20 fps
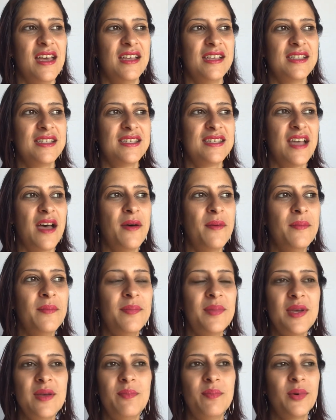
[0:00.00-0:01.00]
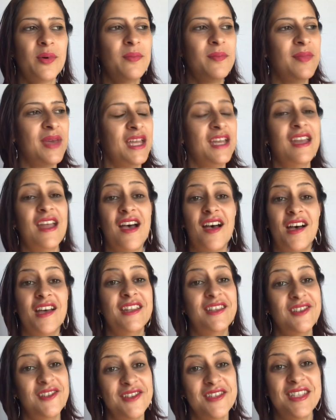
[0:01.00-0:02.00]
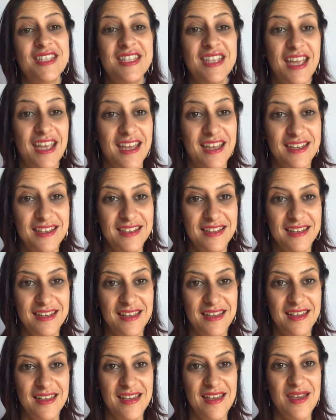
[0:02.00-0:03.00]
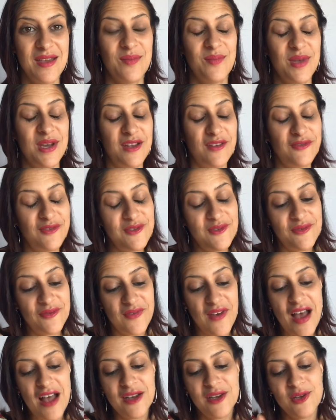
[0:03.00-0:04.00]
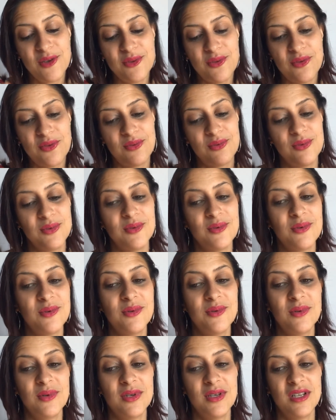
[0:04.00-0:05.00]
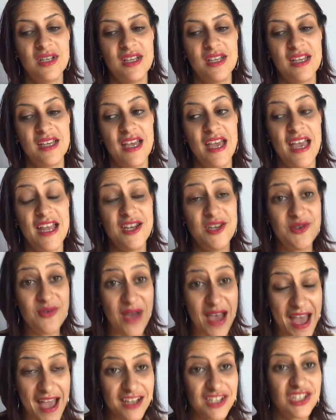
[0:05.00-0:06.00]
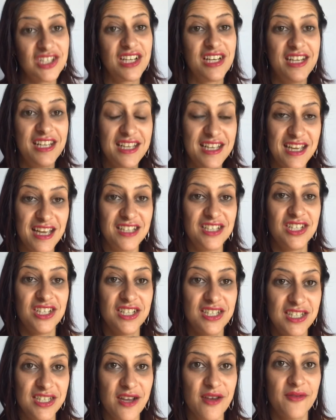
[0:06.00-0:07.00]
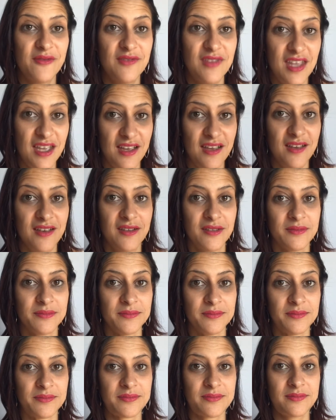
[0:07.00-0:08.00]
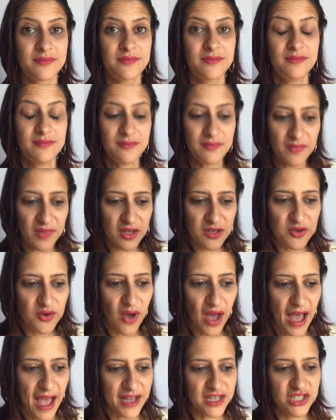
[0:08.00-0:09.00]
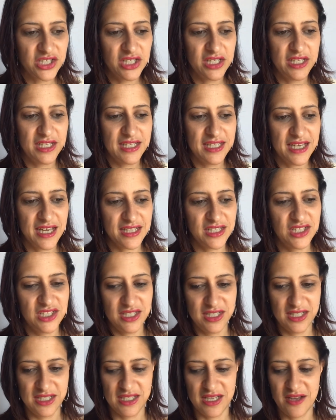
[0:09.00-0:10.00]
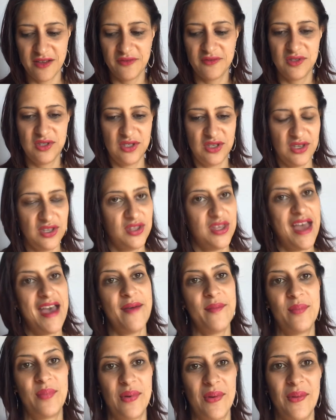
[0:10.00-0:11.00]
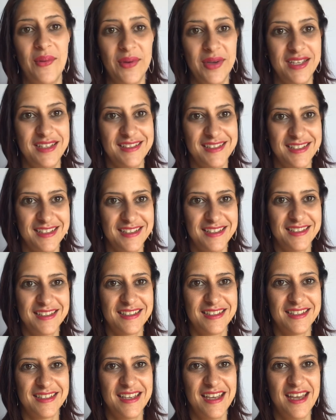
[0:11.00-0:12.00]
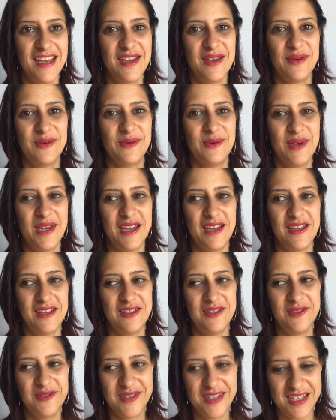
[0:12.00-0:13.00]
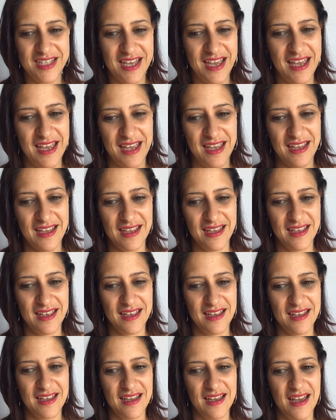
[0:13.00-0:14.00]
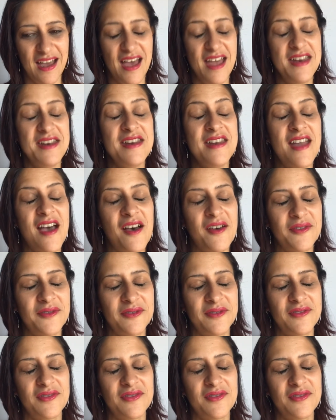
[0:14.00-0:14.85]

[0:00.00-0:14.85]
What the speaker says: some people may not understand. But if you follow through and you actually get yourself there, you actually get yourself to that point where you say, enough